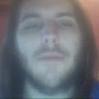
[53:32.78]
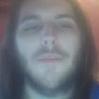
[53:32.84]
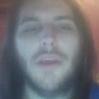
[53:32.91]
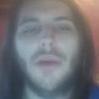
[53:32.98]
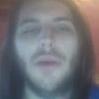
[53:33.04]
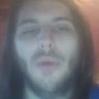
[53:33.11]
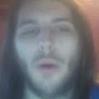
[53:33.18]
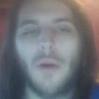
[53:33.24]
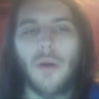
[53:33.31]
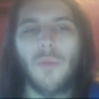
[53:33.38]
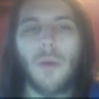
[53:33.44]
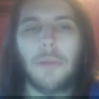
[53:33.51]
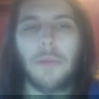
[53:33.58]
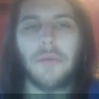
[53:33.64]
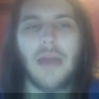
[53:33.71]
view of
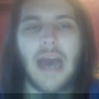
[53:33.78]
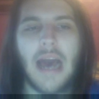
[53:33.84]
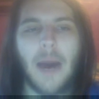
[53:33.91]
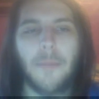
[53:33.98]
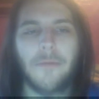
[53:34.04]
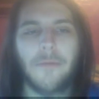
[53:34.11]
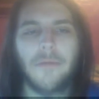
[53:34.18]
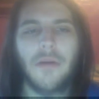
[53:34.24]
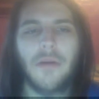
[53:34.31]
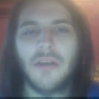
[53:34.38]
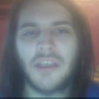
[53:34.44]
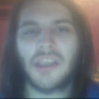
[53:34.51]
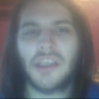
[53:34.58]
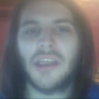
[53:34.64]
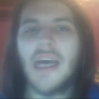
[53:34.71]
what would happen.
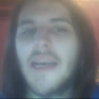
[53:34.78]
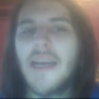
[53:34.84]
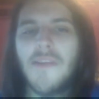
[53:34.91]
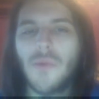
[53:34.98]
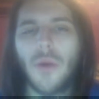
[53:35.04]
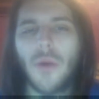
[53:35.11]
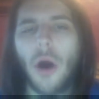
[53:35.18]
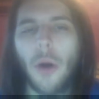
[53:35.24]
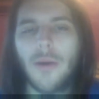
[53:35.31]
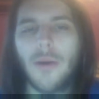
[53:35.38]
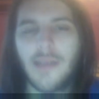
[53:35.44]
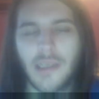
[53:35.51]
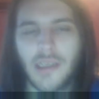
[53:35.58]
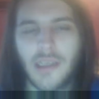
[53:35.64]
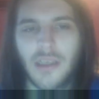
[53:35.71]
Slaves would
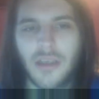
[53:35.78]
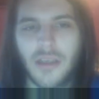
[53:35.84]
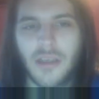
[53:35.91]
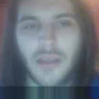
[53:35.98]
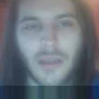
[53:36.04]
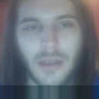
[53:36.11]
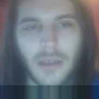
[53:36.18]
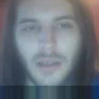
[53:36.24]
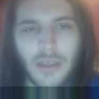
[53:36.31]
always exist.